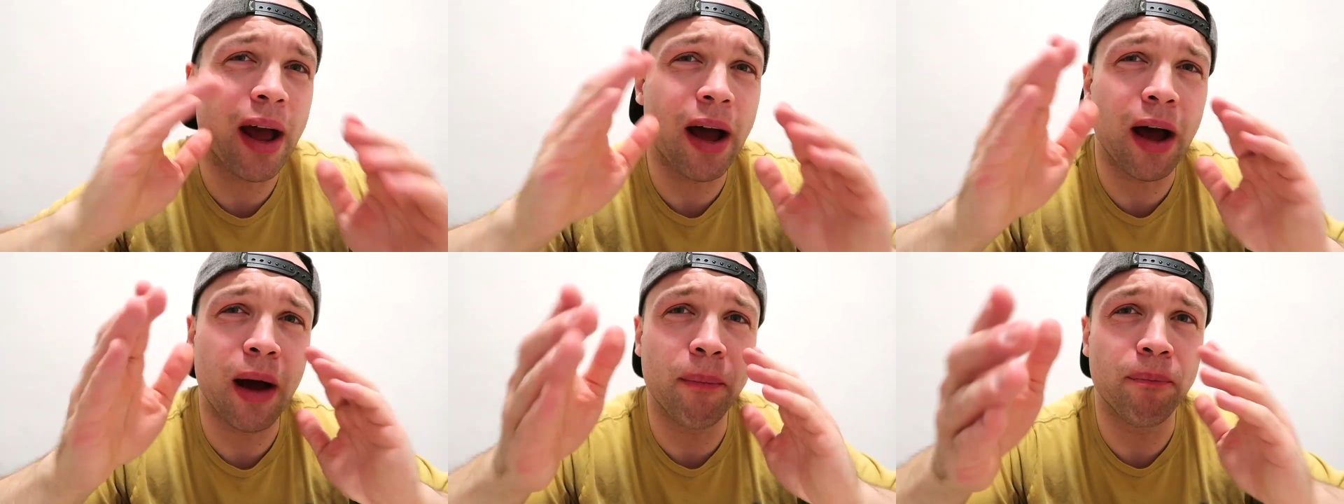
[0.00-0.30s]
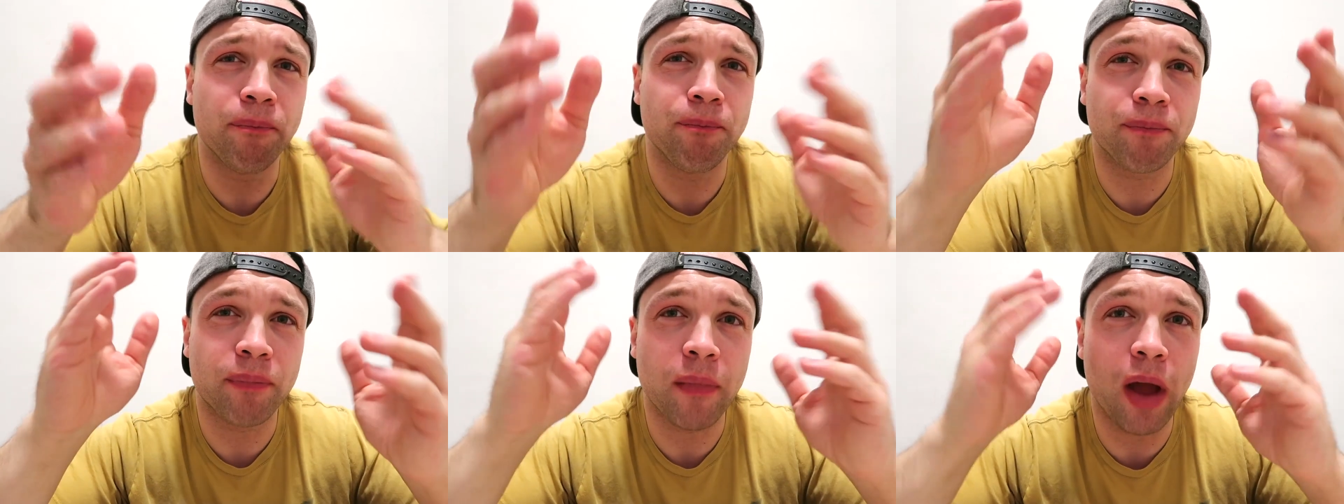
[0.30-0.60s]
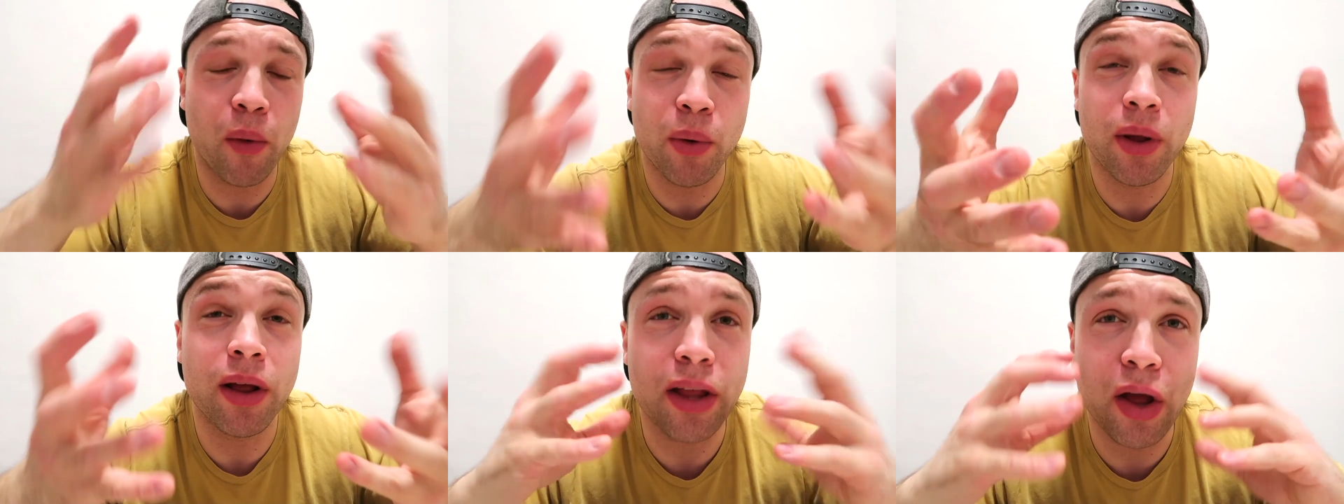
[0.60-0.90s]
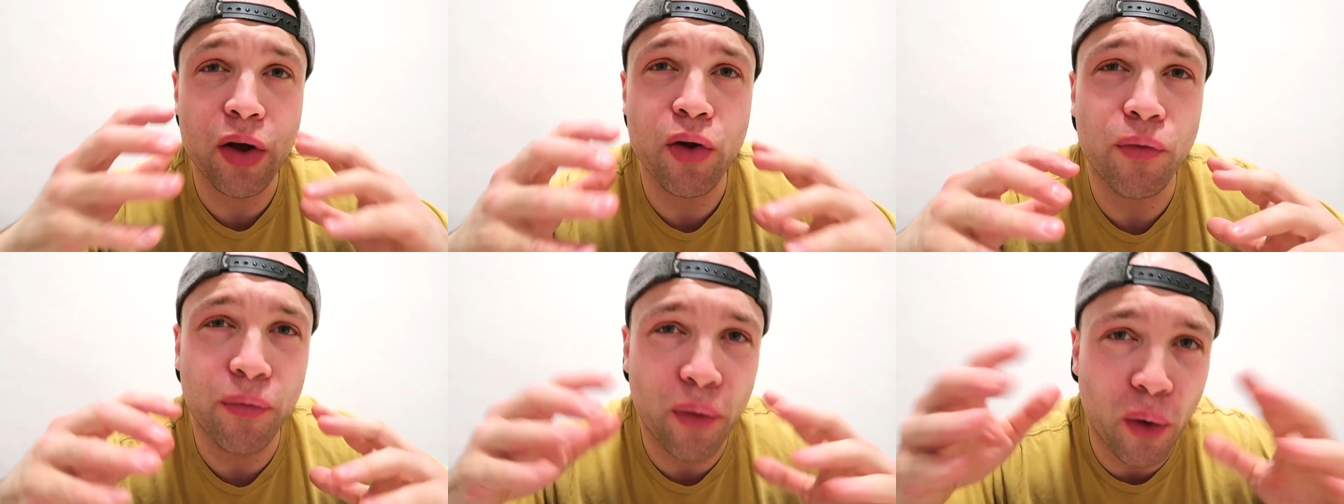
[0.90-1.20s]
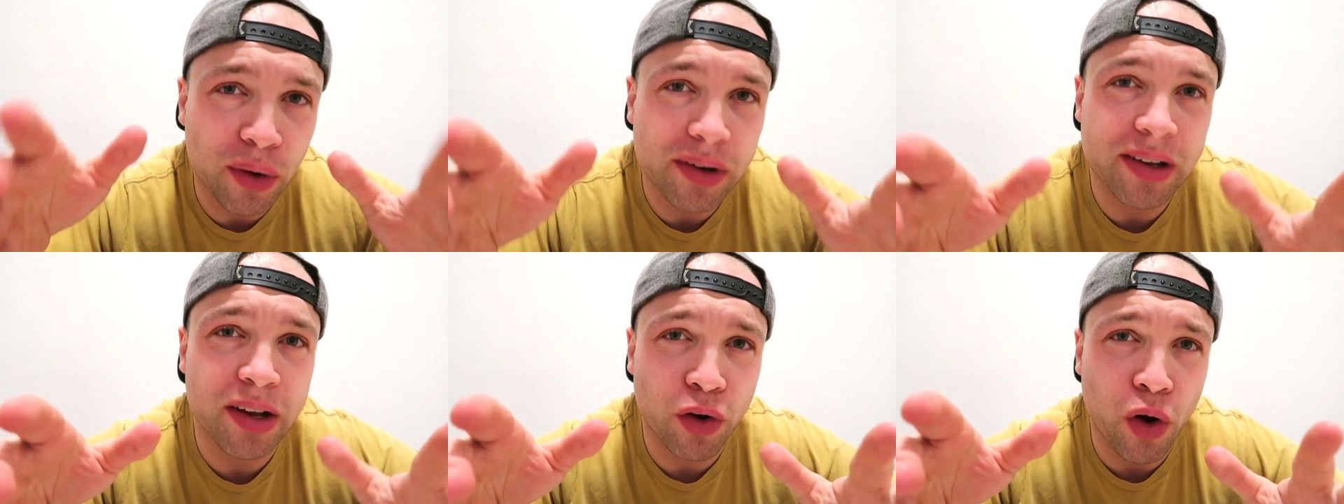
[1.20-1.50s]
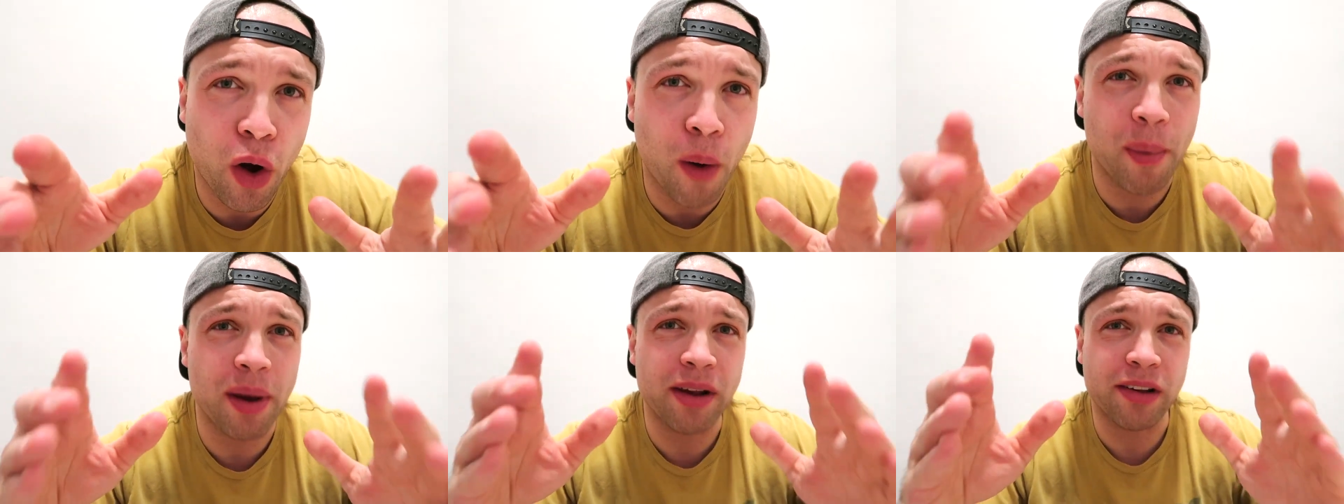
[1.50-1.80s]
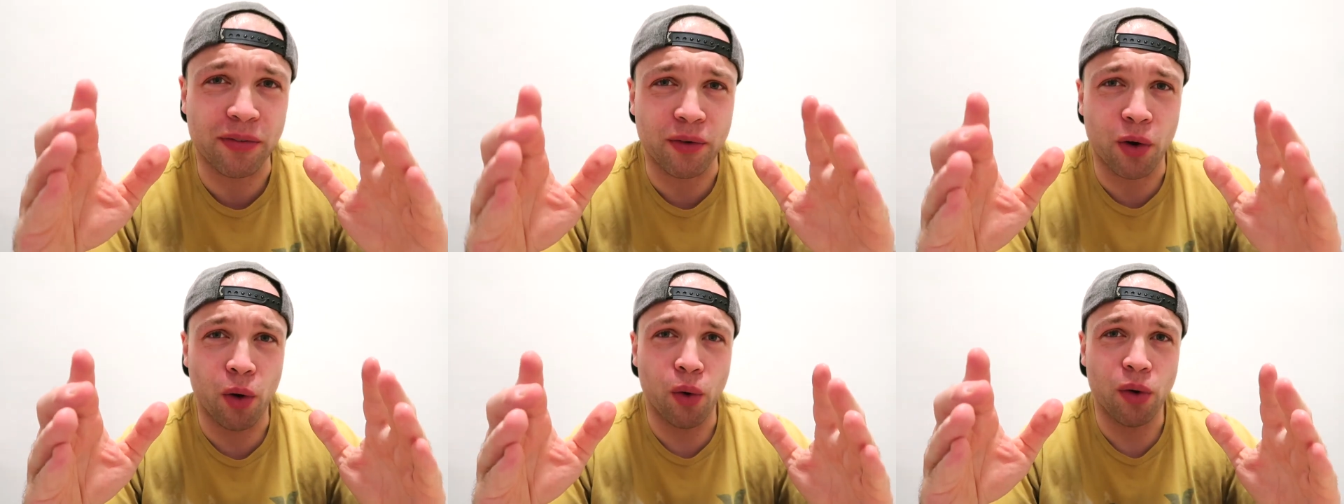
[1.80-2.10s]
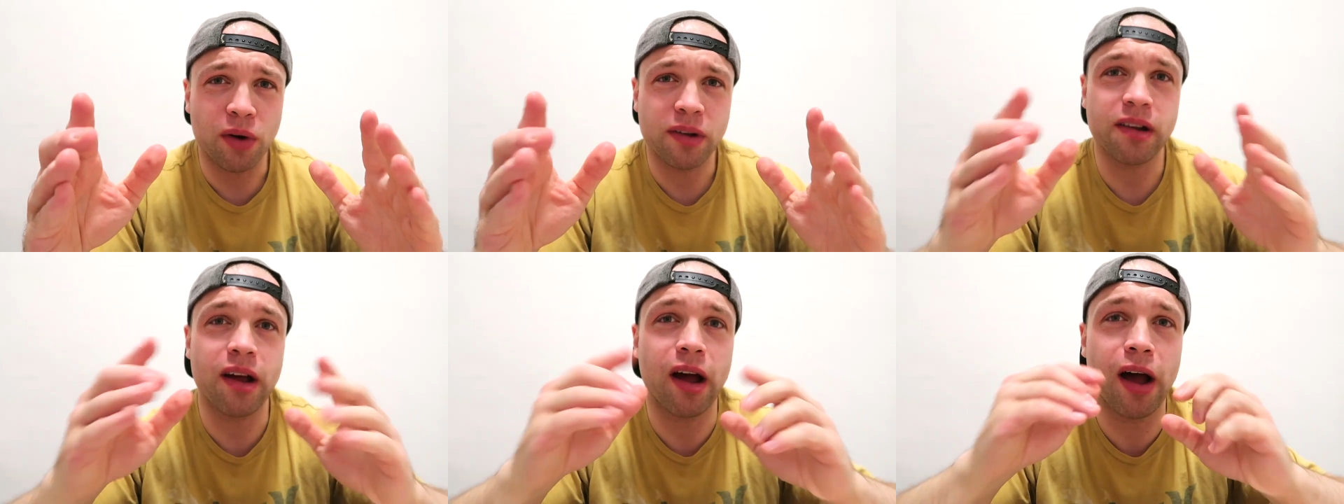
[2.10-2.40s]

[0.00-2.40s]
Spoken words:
I want to know your thoughts in the comments, of course.